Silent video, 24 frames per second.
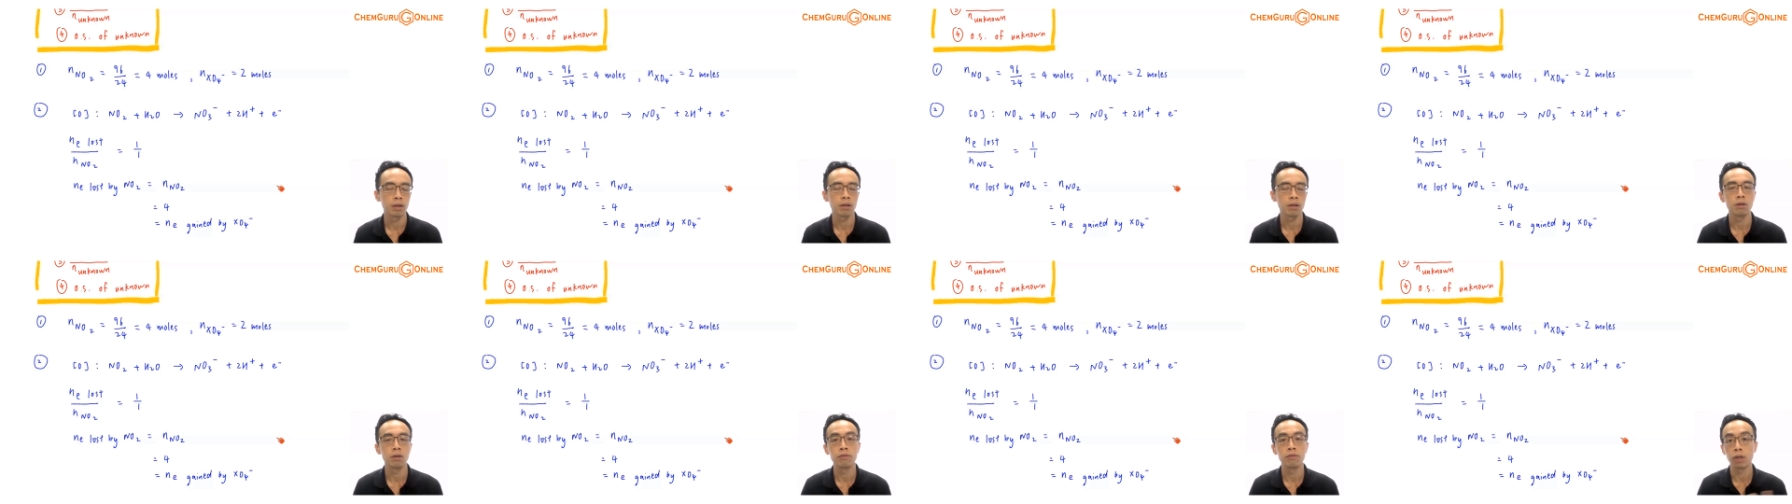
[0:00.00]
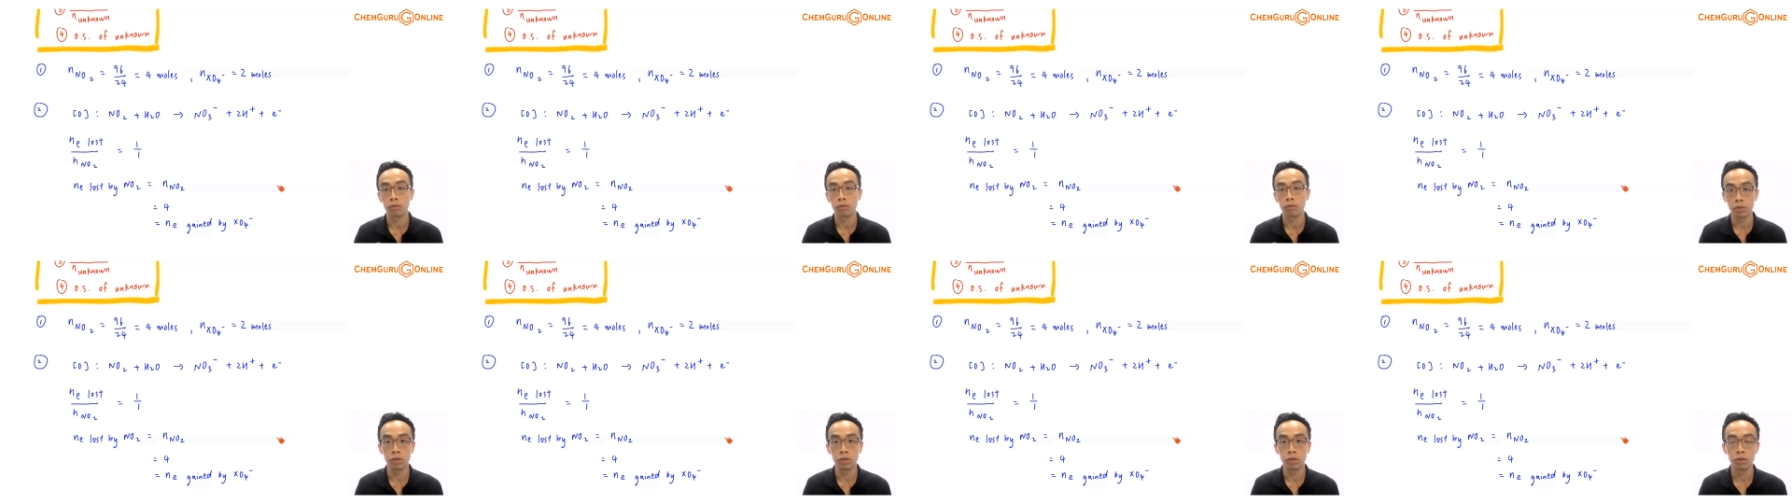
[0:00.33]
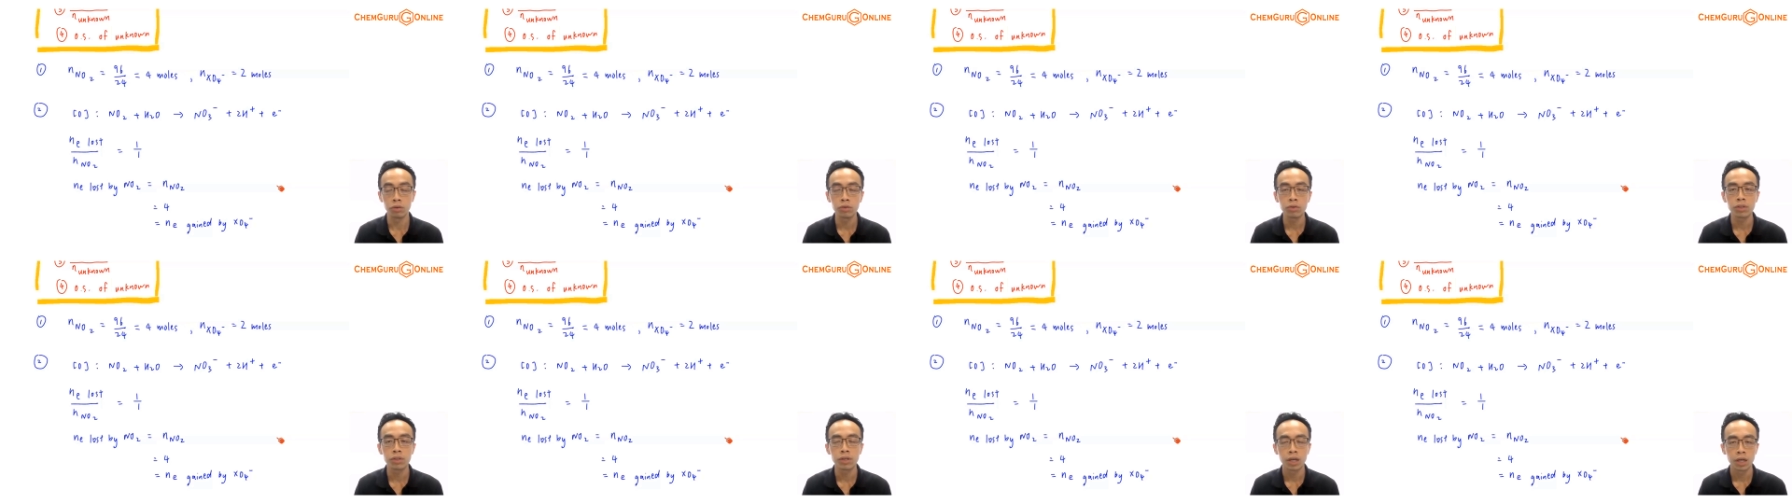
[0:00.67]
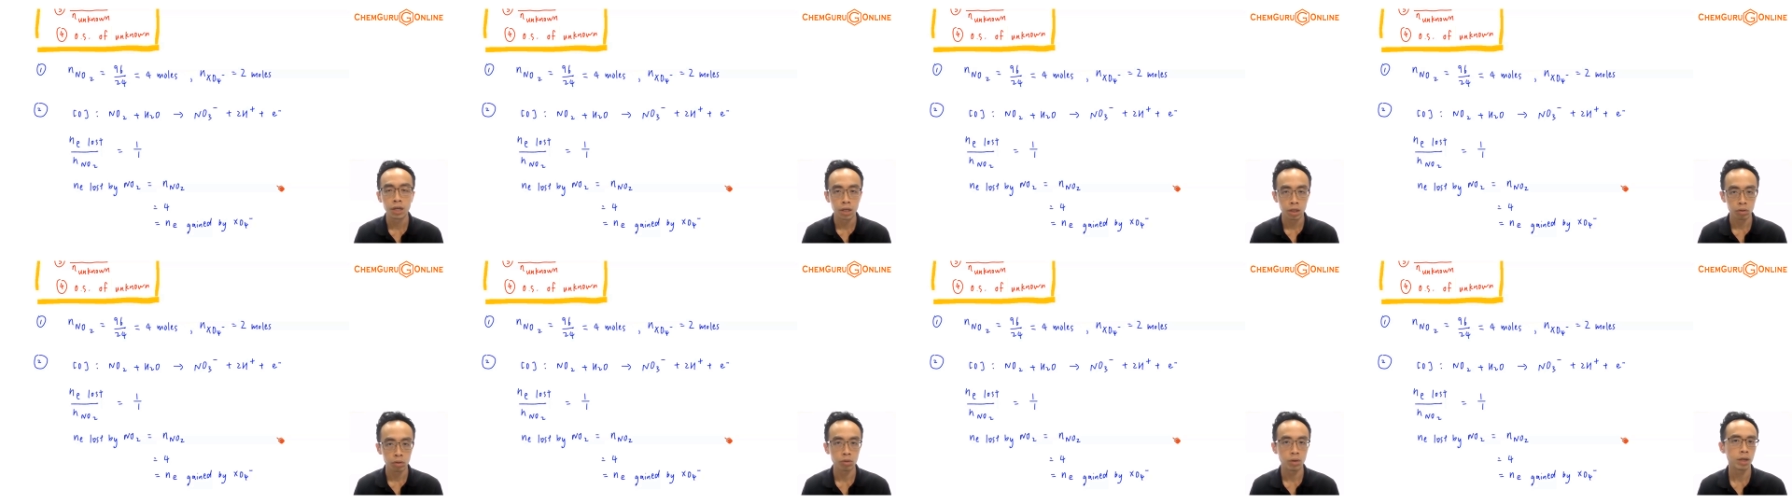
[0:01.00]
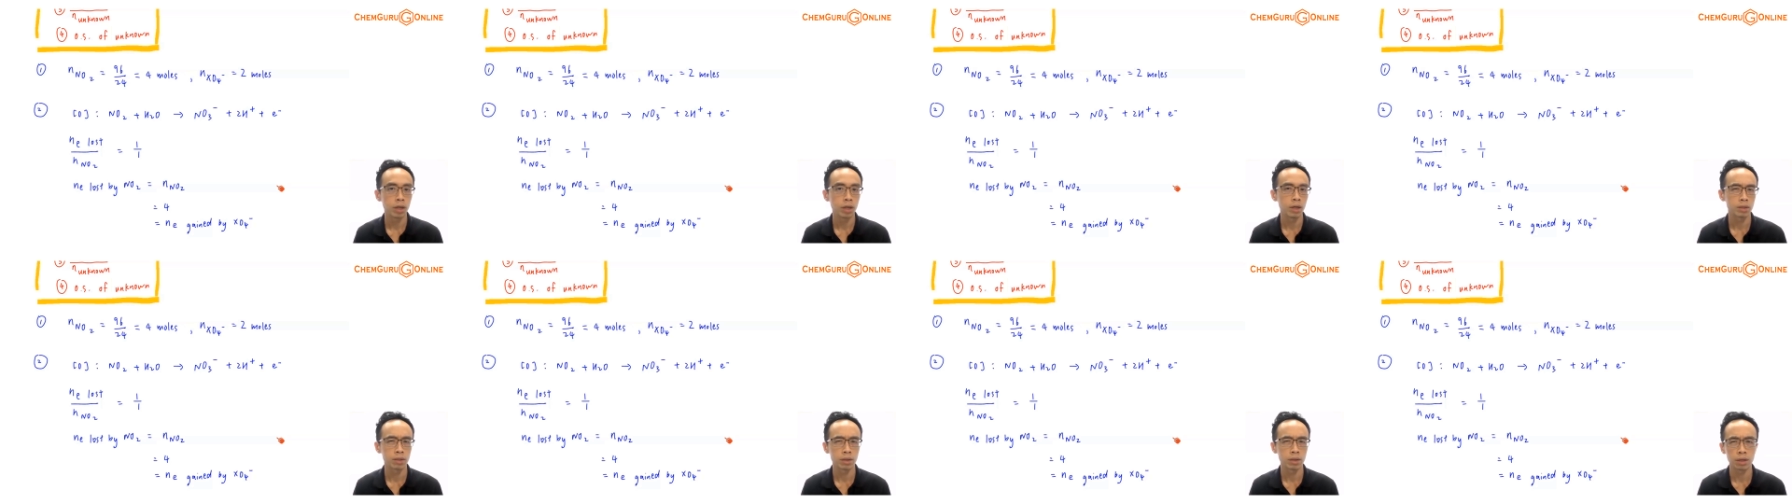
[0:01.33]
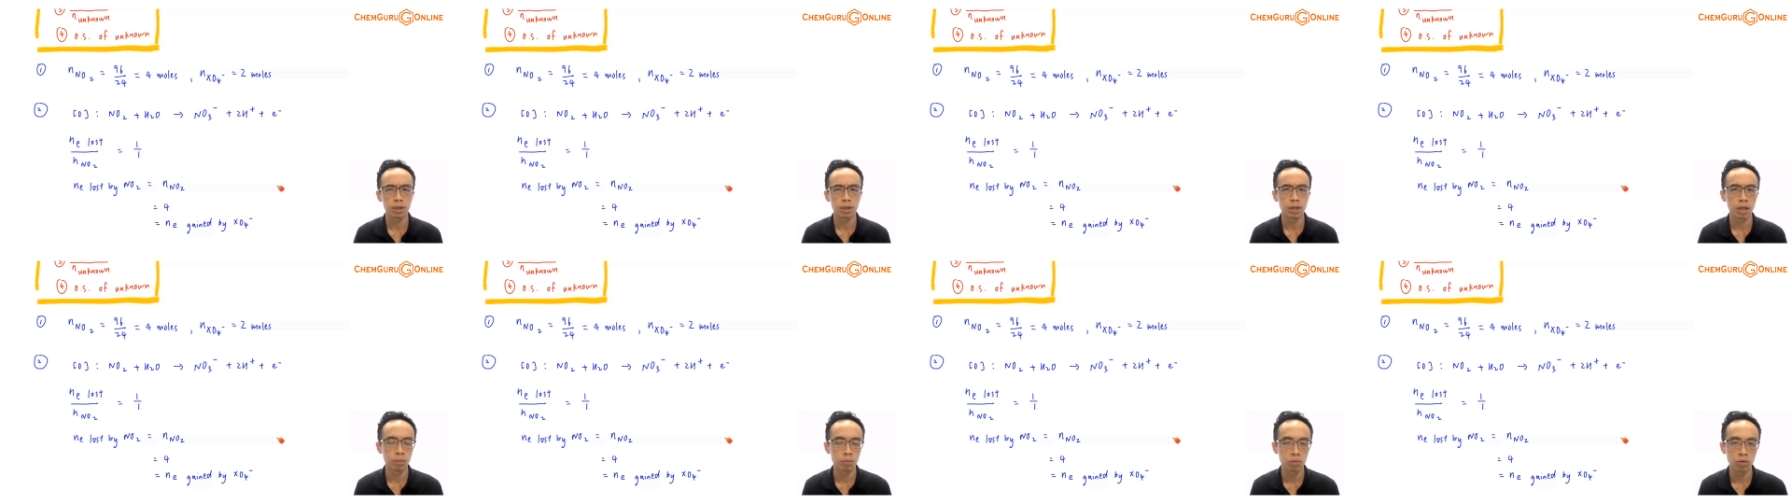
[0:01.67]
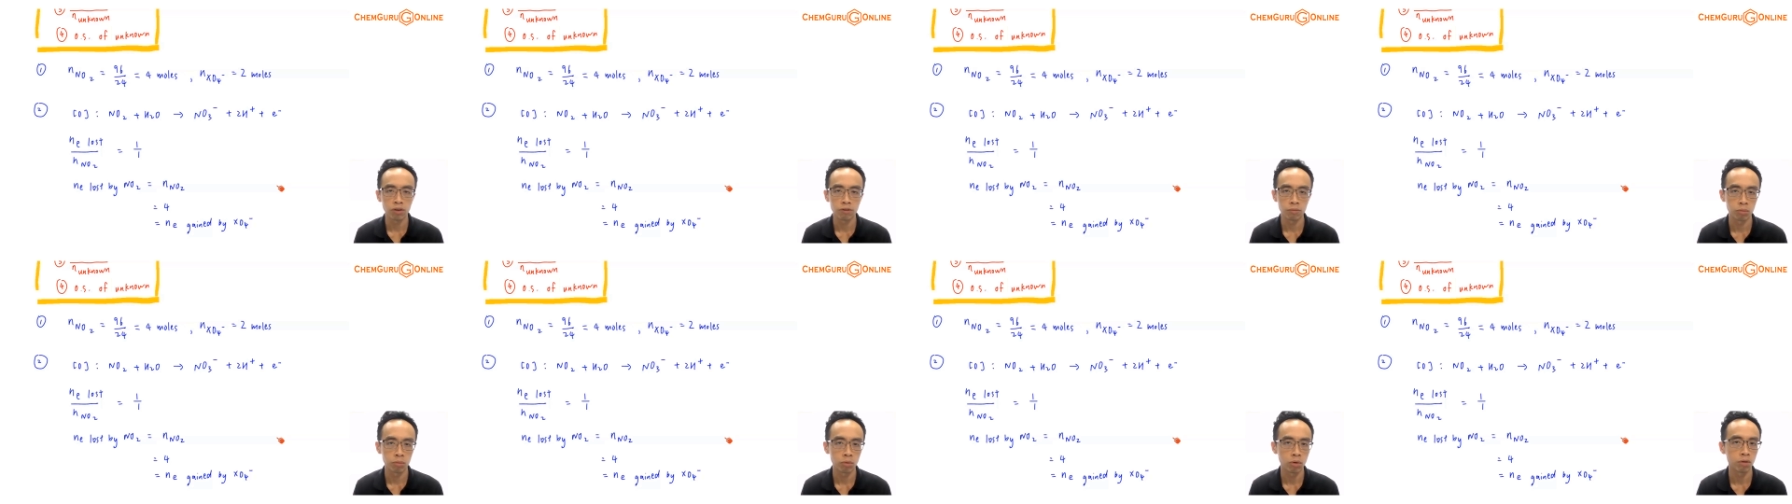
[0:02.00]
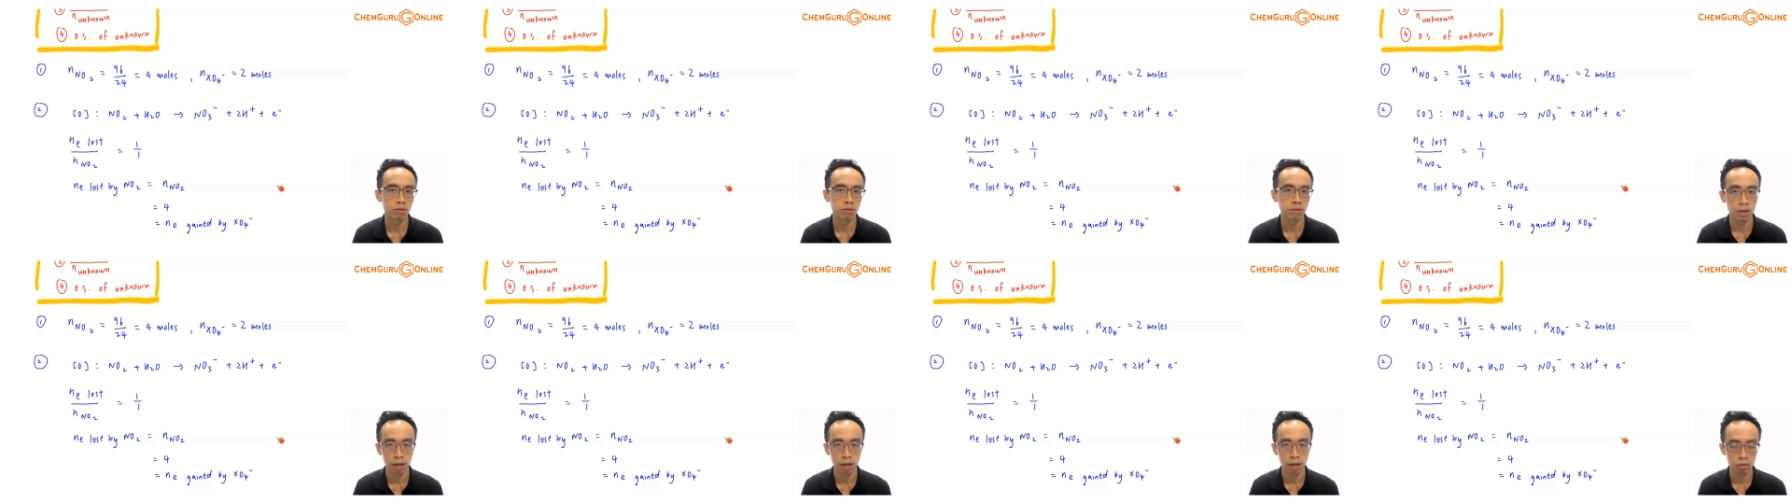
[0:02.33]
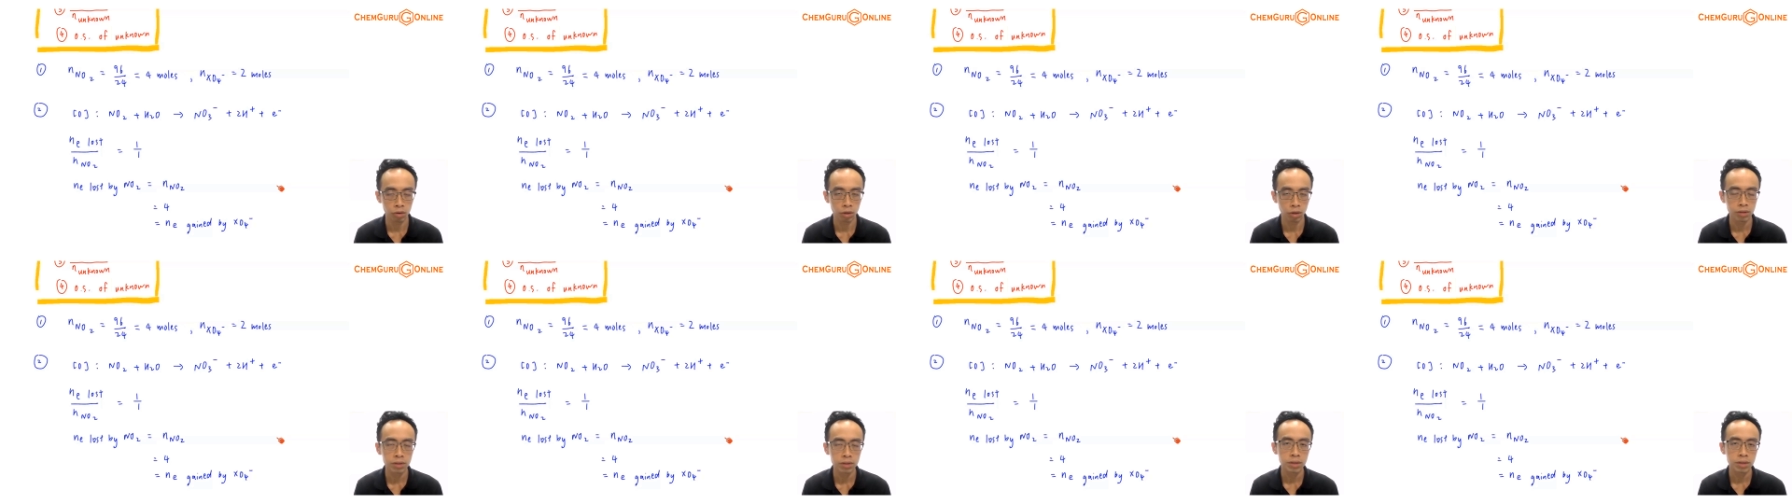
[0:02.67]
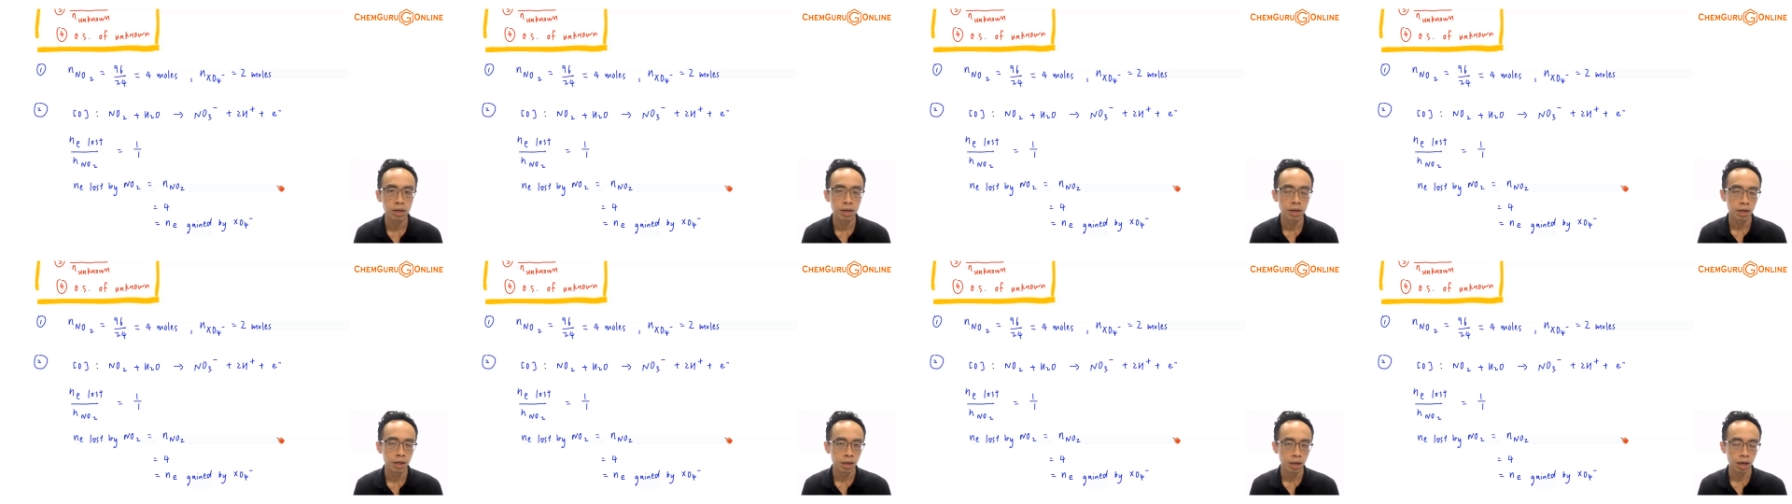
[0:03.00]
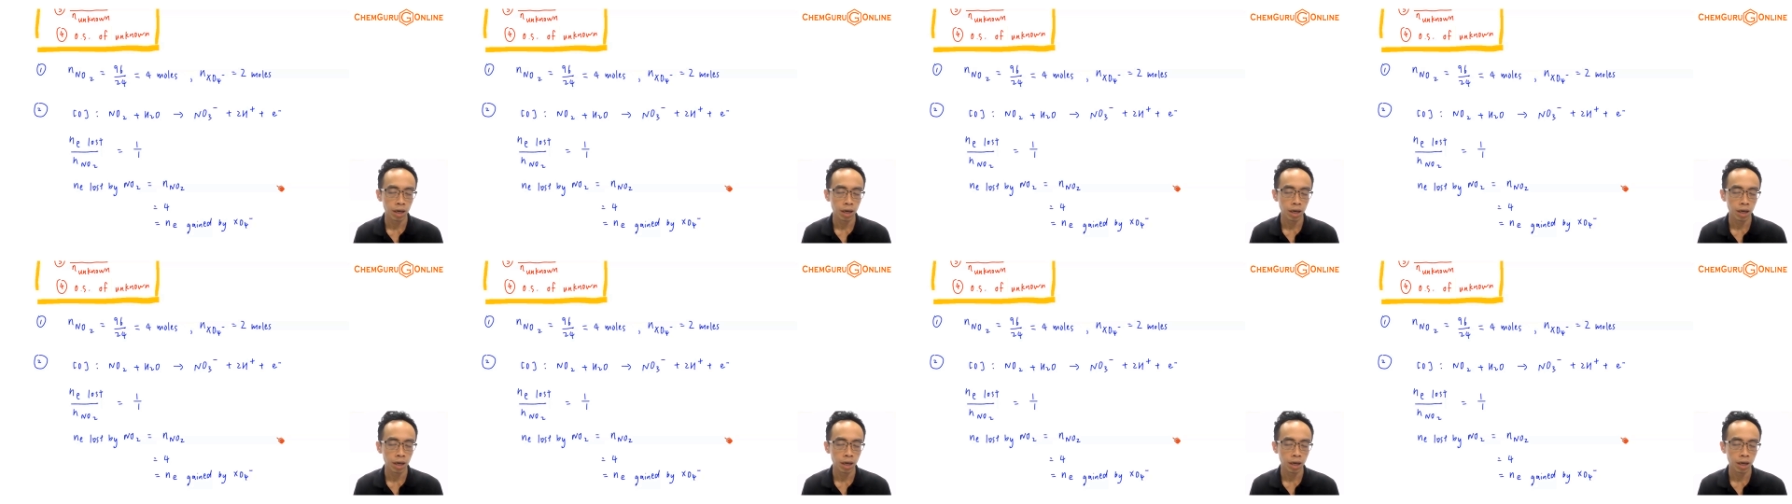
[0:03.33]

and if you are reduced, you gain a certain number of mole of electrons.